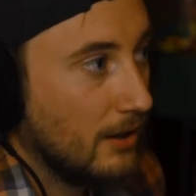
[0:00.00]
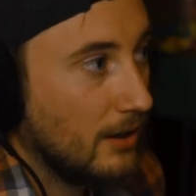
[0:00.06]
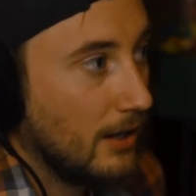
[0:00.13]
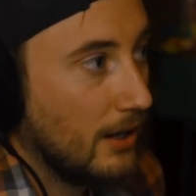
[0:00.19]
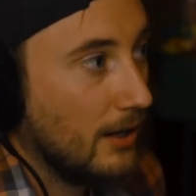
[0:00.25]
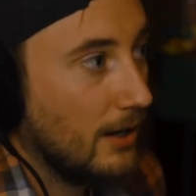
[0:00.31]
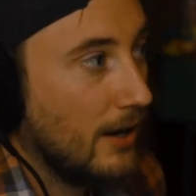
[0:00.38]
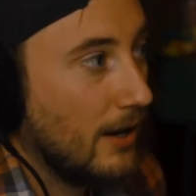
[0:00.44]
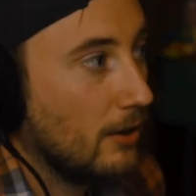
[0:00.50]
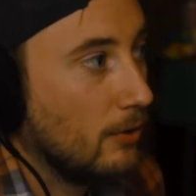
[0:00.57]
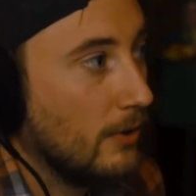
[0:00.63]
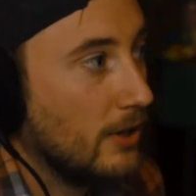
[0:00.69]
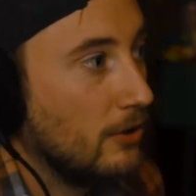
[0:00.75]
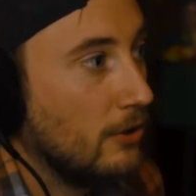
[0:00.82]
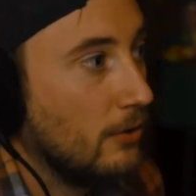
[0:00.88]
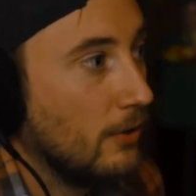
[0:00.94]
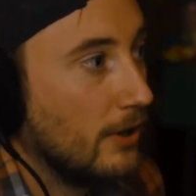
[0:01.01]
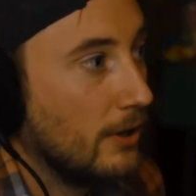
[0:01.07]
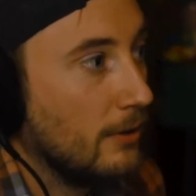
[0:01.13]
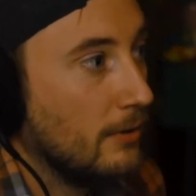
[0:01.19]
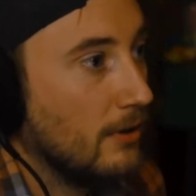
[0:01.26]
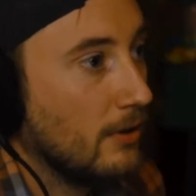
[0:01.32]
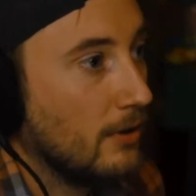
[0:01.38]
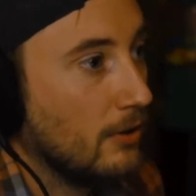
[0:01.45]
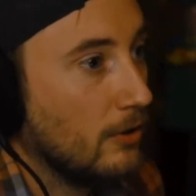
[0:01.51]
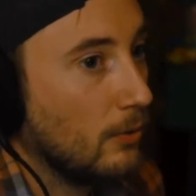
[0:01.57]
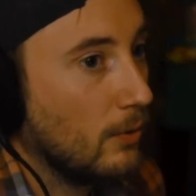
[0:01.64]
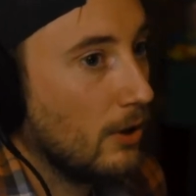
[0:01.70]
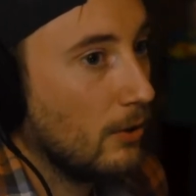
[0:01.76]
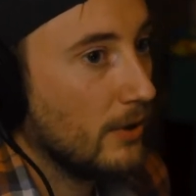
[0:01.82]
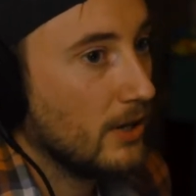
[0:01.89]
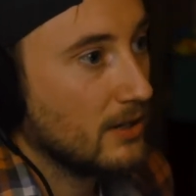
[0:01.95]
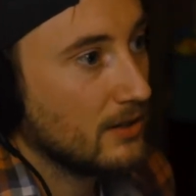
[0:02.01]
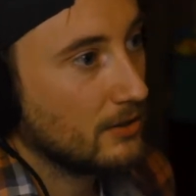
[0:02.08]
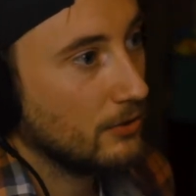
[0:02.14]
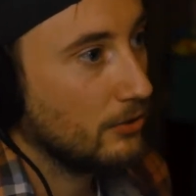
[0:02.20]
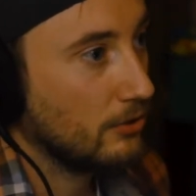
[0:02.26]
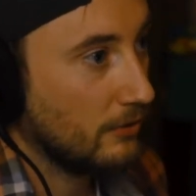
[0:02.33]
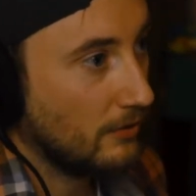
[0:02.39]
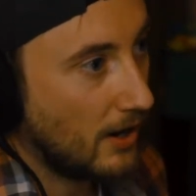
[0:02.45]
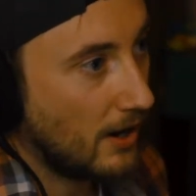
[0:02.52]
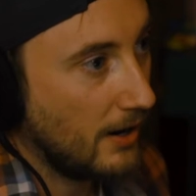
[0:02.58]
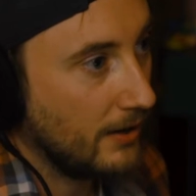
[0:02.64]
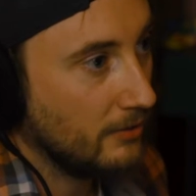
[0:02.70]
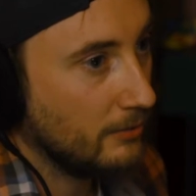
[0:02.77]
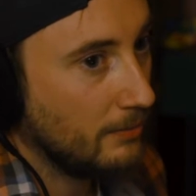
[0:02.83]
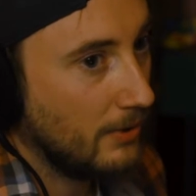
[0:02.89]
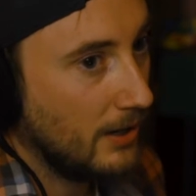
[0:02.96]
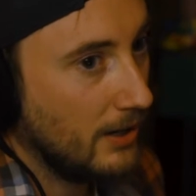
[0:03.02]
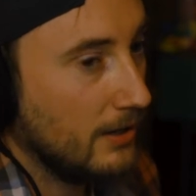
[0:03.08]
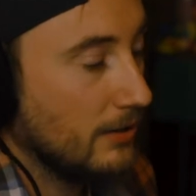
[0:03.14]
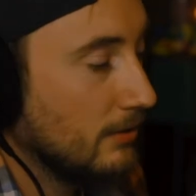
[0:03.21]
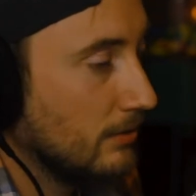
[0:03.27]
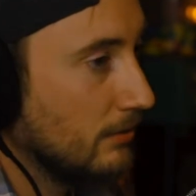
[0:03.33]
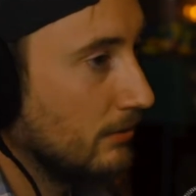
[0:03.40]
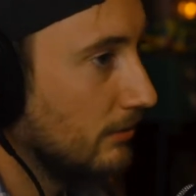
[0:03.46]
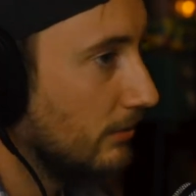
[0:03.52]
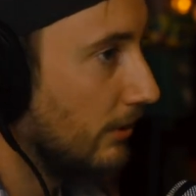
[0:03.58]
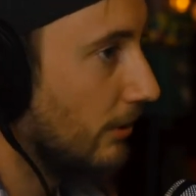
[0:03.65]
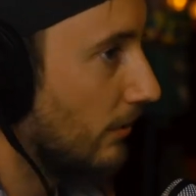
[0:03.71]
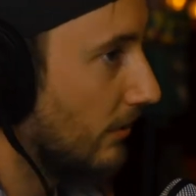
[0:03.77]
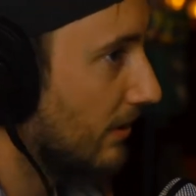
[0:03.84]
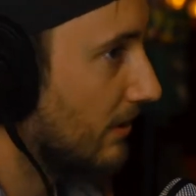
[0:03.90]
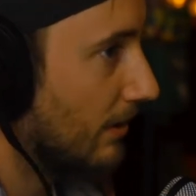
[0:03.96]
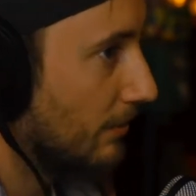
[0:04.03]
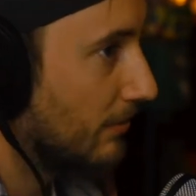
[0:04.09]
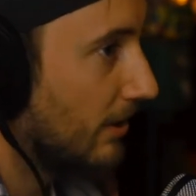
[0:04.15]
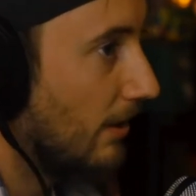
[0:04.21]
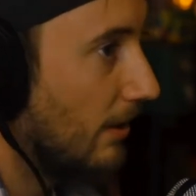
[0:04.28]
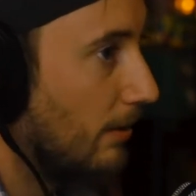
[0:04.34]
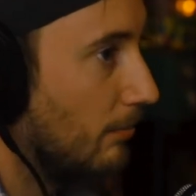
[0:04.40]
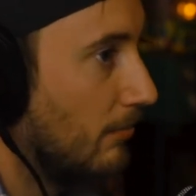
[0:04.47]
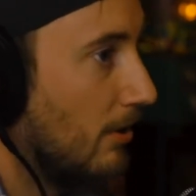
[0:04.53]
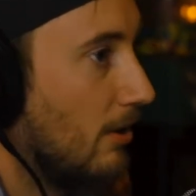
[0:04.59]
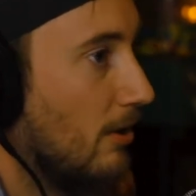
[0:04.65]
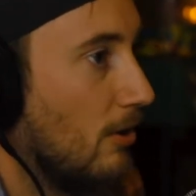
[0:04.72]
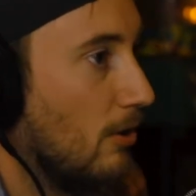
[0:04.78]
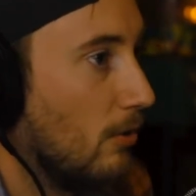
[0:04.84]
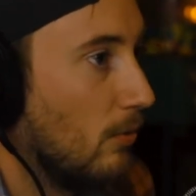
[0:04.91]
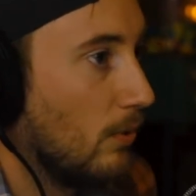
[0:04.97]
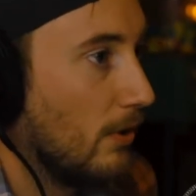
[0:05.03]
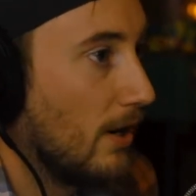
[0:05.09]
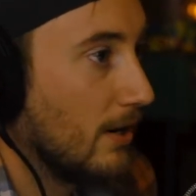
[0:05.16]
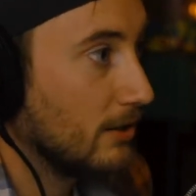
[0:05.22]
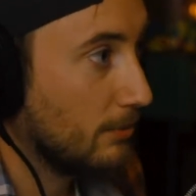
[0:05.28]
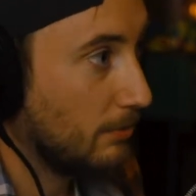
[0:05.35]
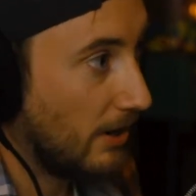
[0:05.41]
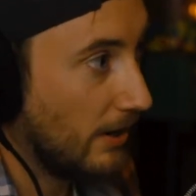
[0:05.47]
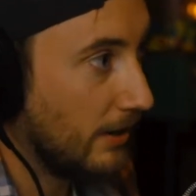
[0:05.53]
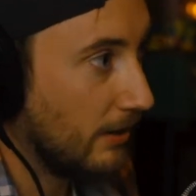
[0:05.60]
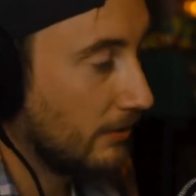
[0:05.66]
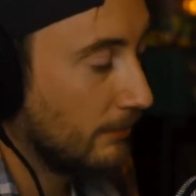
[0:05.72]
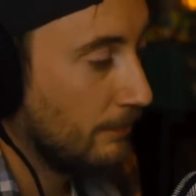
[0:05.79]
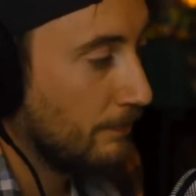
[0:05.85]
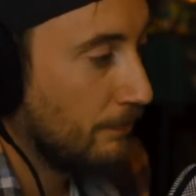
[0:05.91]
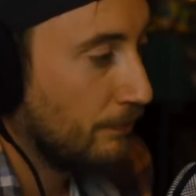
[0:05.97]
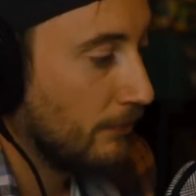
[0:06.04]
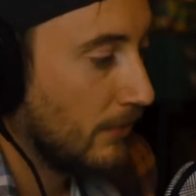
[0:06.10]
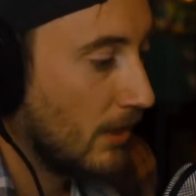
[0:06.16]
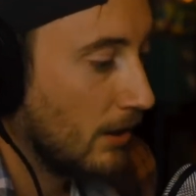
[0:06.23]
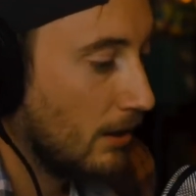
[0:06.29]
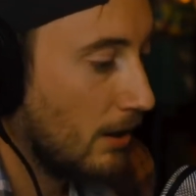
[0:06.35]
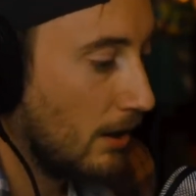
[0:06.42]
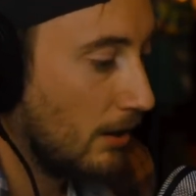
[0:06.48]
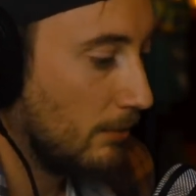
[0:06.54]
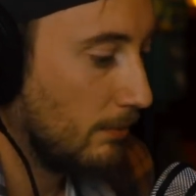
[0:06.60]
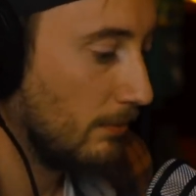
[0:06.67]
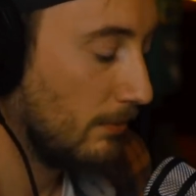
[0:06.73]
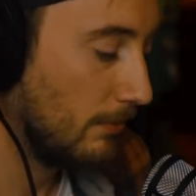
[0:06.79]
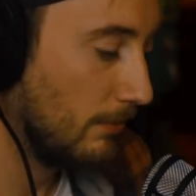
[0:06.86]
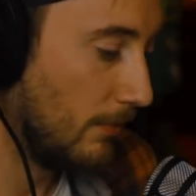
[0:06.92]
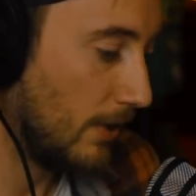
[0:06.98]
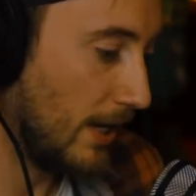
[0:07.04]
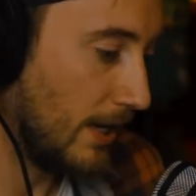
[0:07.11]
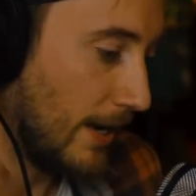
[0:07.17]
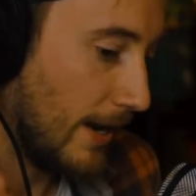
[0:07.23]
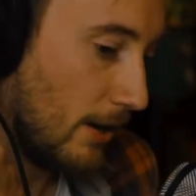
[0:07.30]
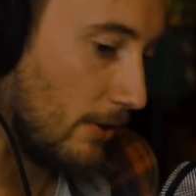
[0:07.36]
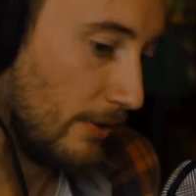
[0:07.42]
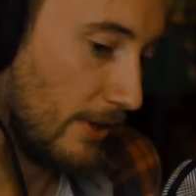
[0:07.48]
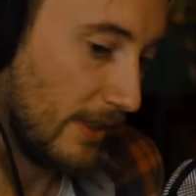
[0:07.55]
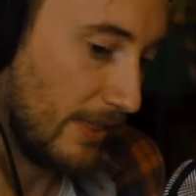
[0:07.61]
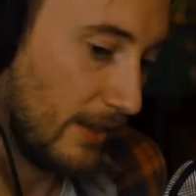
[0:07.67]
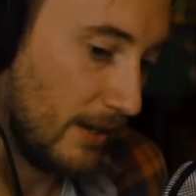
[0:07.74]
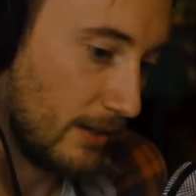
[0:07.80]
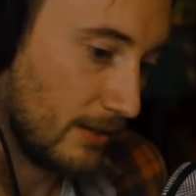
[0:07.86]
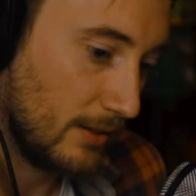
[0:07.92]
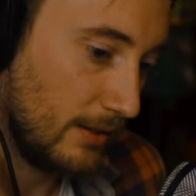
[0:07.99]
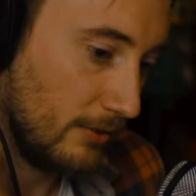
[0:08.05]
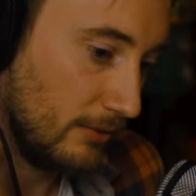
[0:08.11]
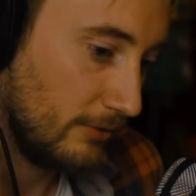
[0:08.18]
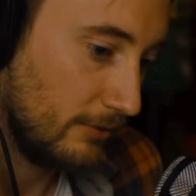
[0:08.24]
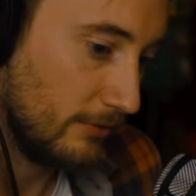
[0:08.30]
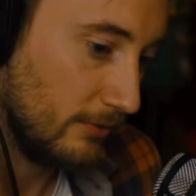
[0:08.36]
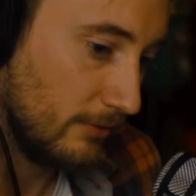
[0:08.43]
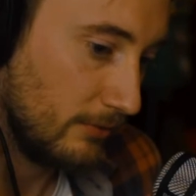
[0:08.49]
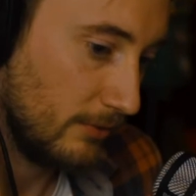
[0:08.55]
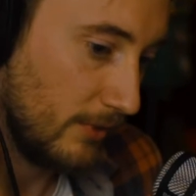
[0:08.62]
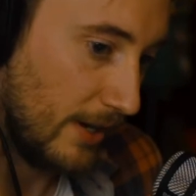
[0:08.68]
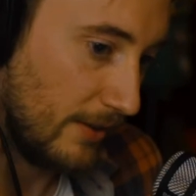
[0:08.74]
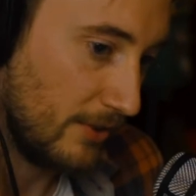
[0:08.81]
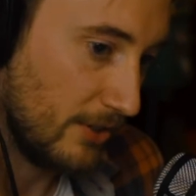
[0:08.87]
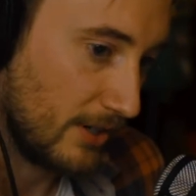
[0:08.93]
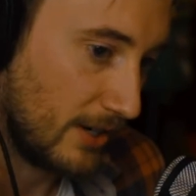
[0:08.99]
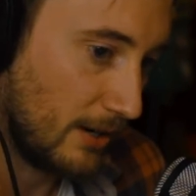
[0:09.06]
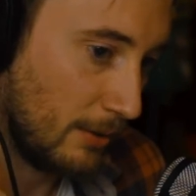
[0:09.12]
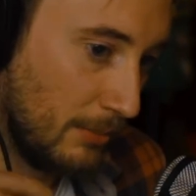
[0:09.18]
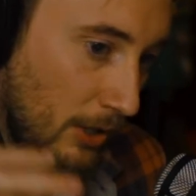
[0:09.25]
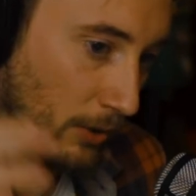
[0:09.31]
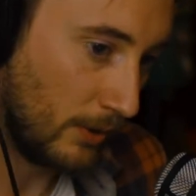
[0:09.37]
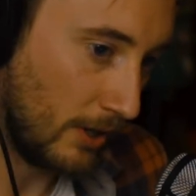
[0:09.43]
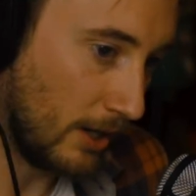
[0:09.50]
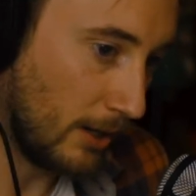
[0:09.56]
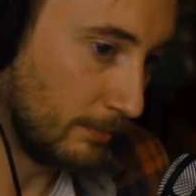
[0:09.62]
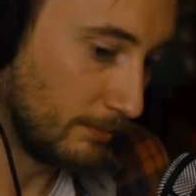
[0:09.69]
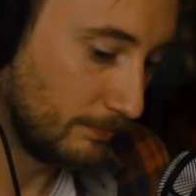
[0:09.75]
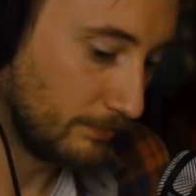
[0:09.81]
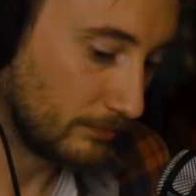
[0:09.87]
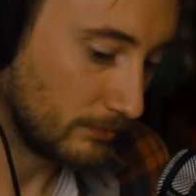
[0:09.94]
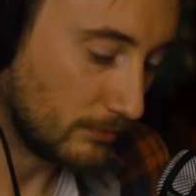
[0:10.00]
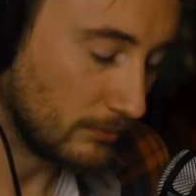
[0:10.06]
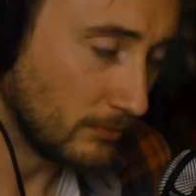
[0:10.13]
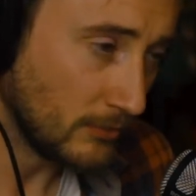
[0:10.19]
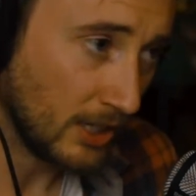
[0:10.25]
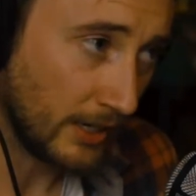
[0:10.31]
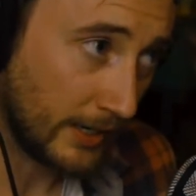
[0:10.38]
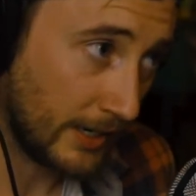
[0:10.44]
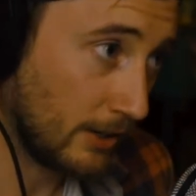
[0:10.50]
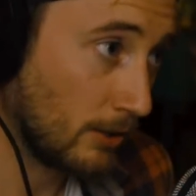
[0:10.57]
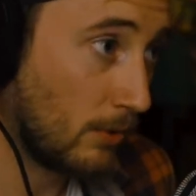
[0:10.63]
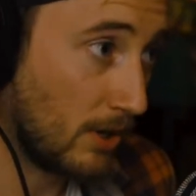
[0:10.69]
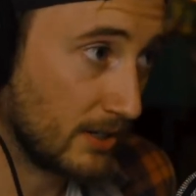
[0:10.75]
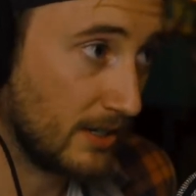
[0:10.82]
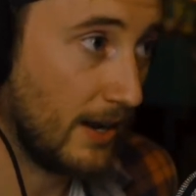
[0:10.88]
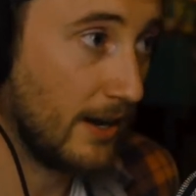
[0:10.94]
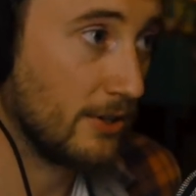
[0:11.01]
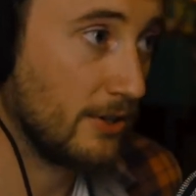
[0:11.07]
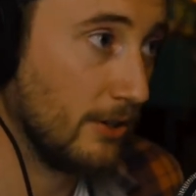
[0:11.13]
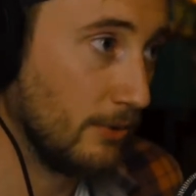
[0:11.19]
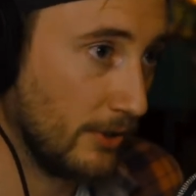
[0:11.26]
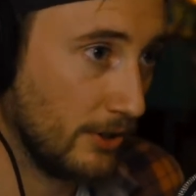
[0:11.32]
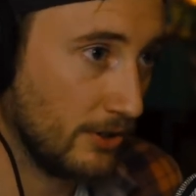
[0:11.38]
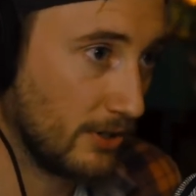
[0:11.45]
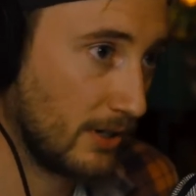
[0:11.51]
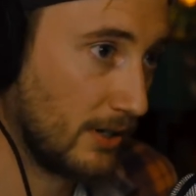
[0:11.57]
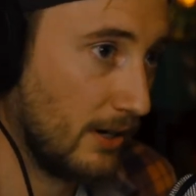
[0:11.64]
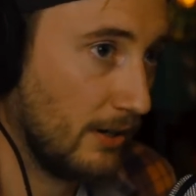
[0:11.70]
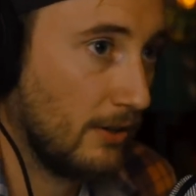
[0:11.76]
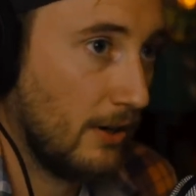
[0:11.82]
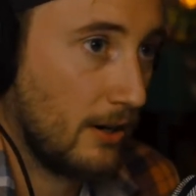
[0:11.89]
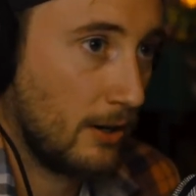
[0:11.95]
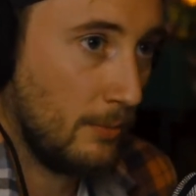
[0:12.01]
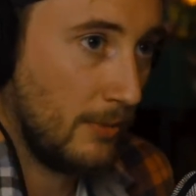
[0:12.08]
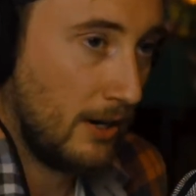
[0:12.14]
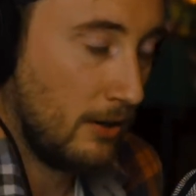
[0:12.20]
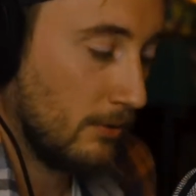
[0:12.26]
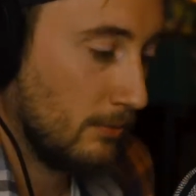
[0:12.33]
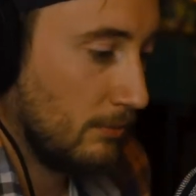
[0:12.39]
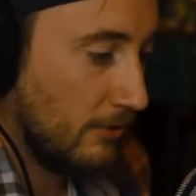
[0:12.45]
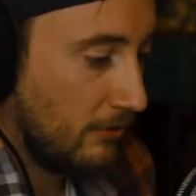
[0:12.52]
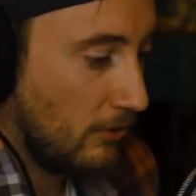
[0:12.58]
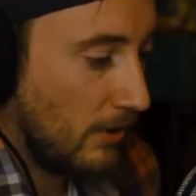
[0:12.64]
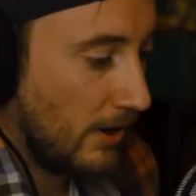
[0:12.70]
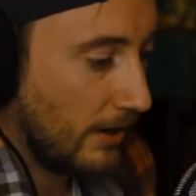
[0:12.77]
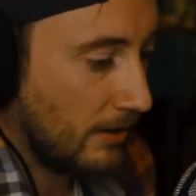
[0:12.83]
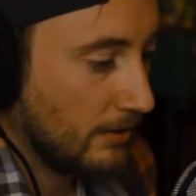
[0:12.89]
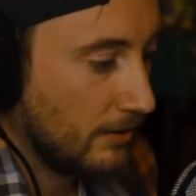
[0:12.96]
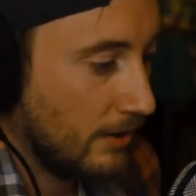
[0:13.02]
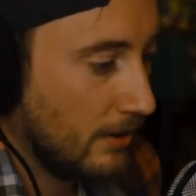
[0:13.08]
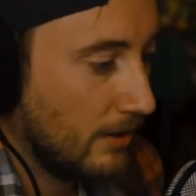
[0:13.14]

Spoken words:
And how do we do it to where we can still survive, but, at the same time, we're not spreading. And now that things have just kind of blown up, like here in Waxahachie, we were just kind of talking about beforehand,